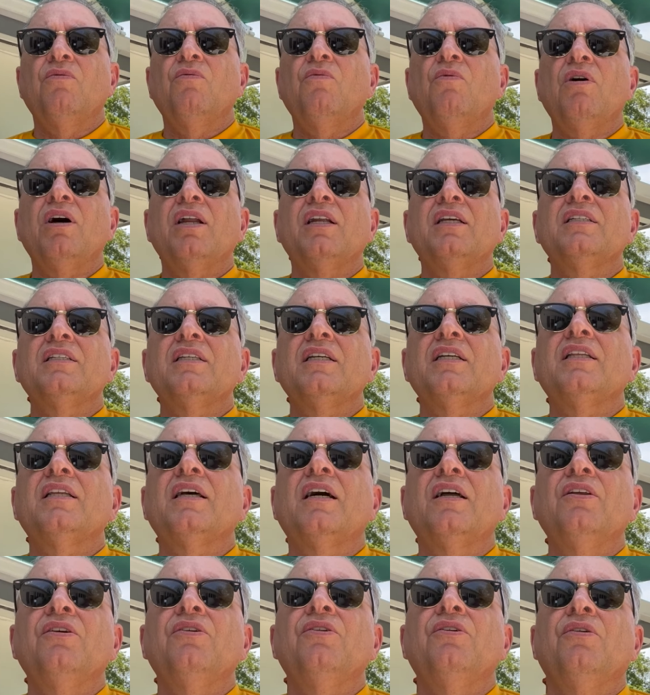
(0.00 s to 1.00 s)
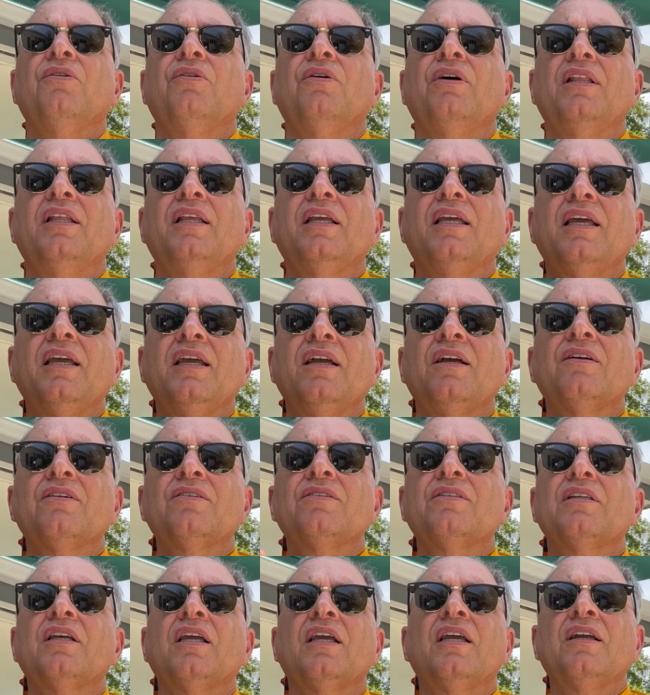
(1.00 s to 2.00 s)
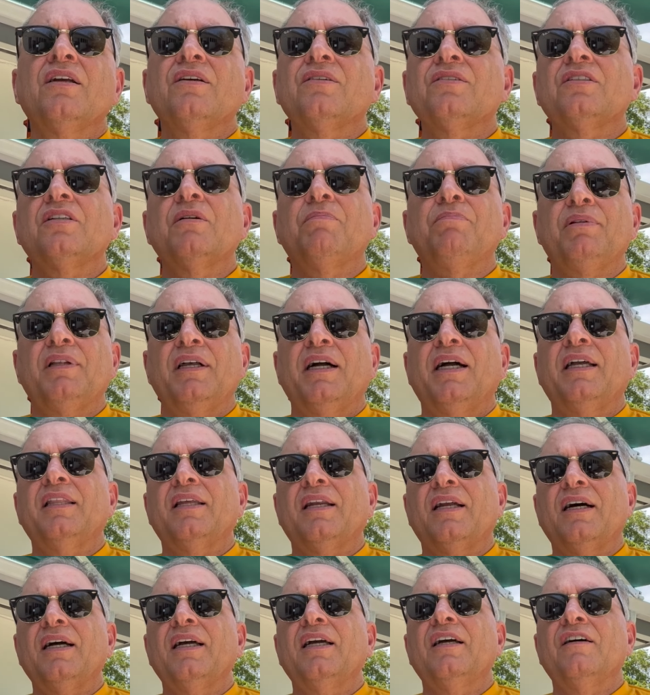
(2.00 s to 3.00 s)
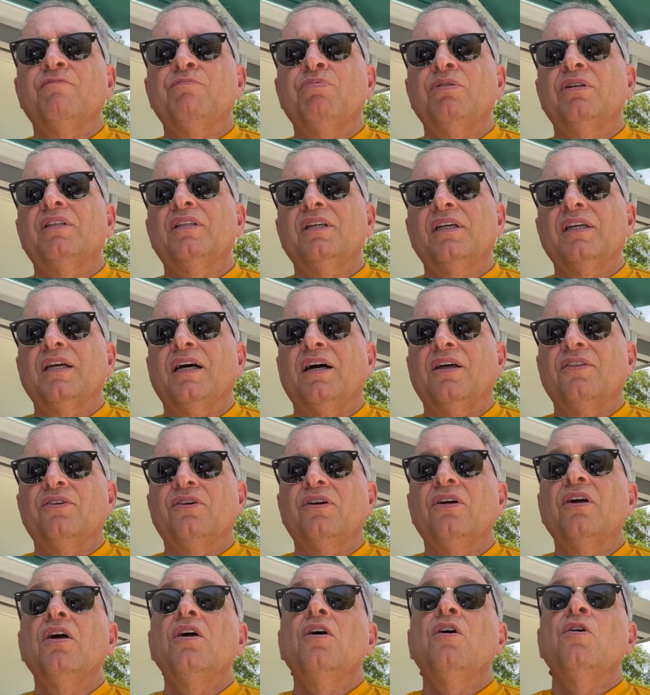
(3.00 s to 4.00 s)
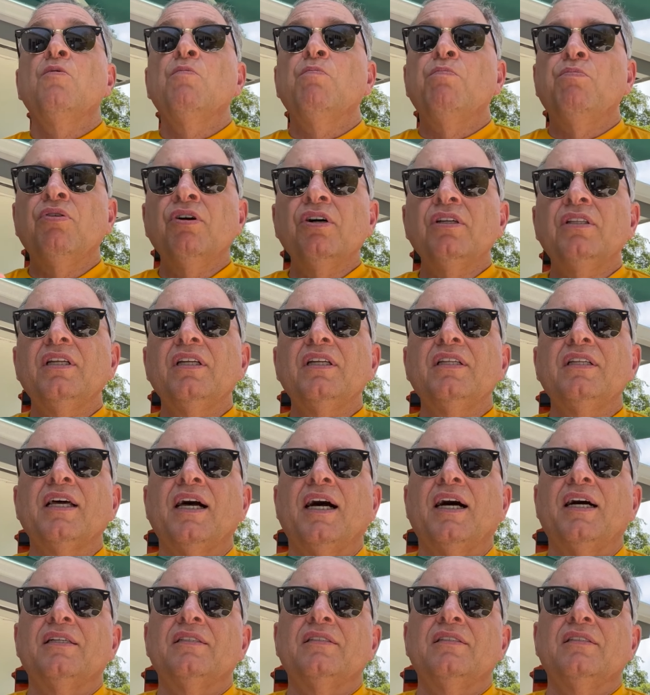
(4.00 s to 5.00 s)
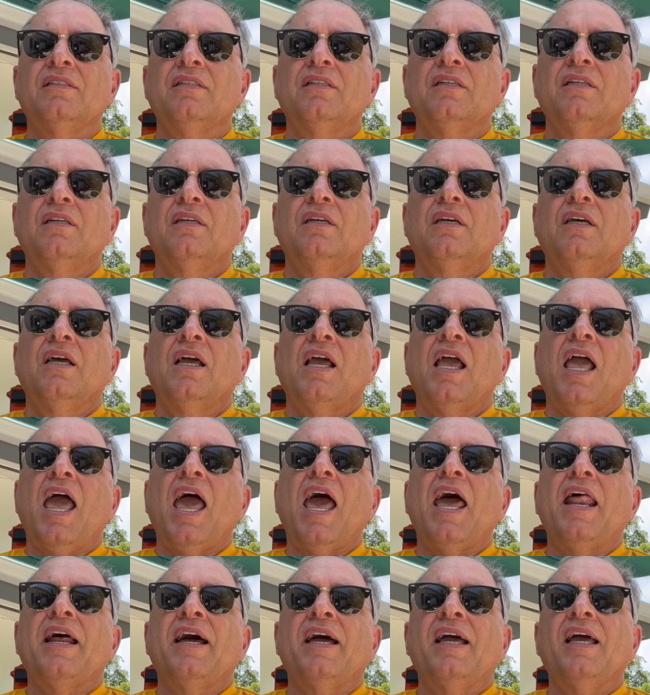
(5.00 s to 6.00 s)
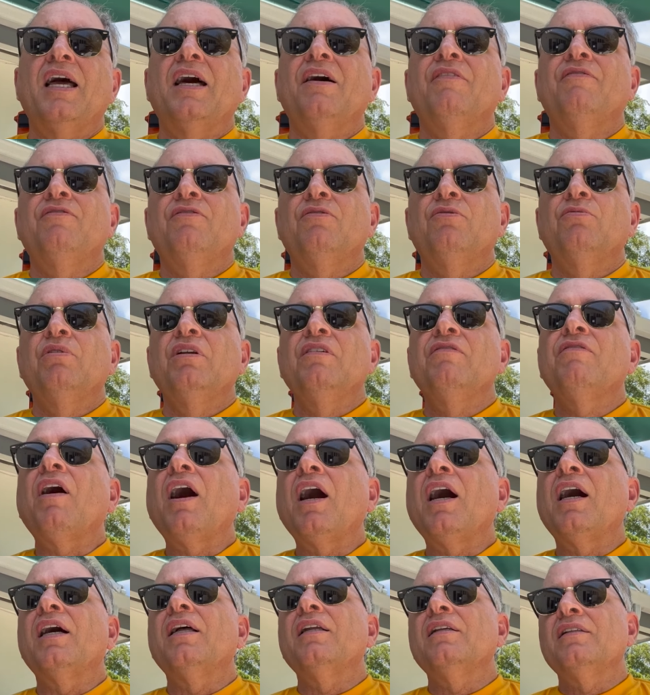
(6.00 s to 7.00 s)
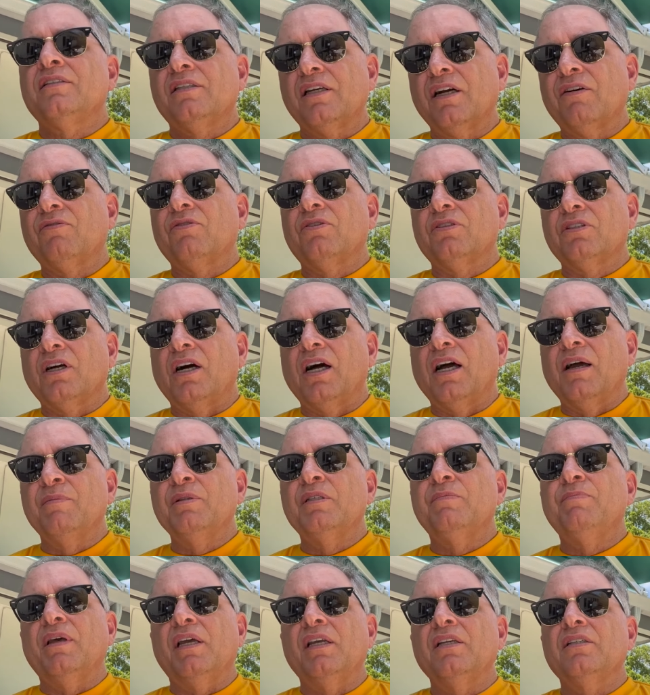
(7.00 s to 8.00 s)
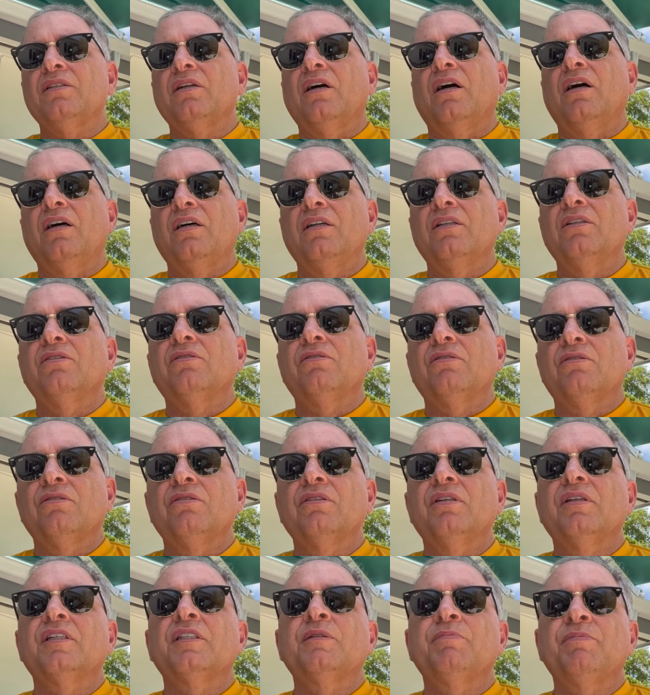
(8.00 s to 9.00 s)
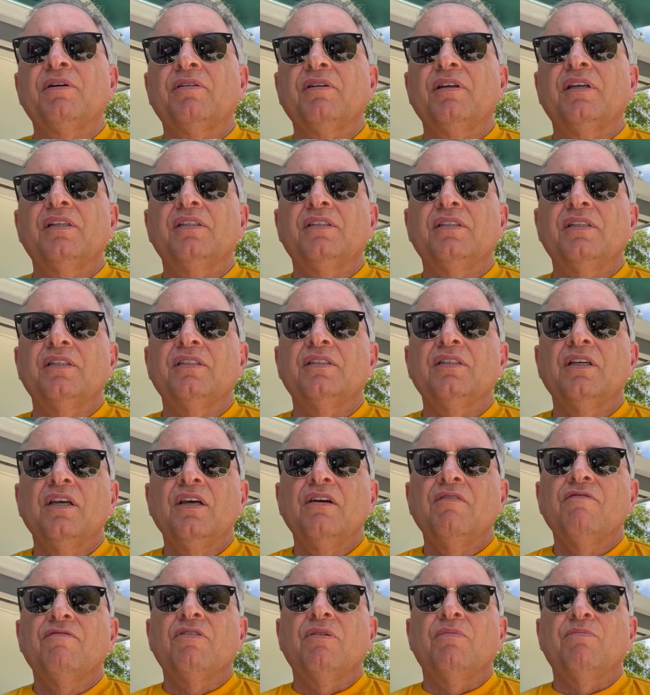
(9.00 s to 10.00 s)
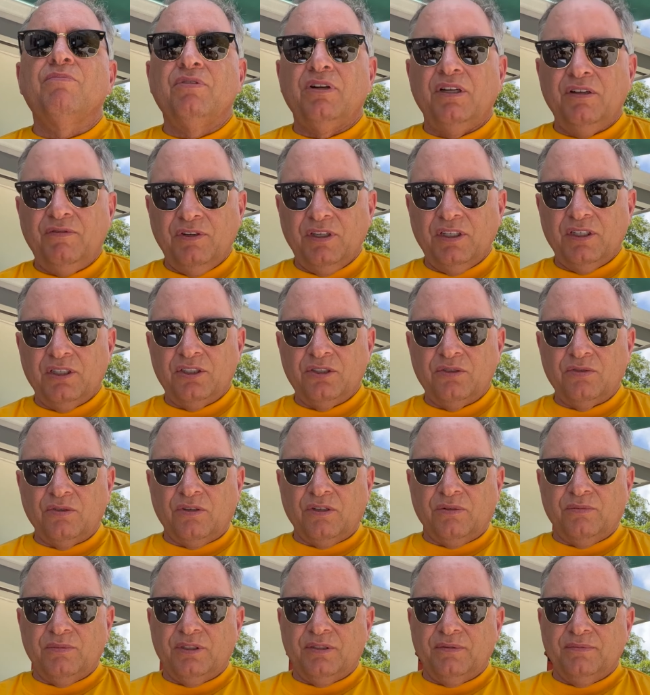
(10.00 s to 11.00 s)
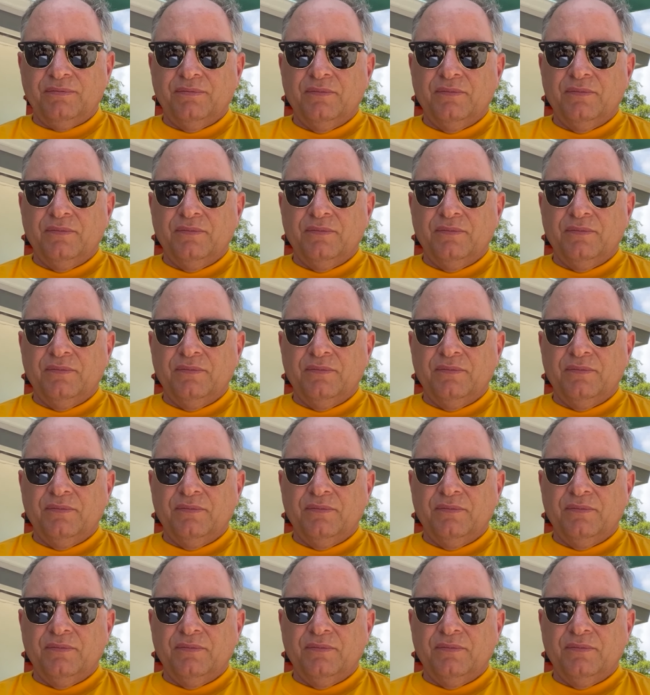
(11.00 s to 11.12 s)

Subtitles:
What is it that you do? And here's the plan that I have put together, put to test, and I have revised several times based on learned experiences from previous storms.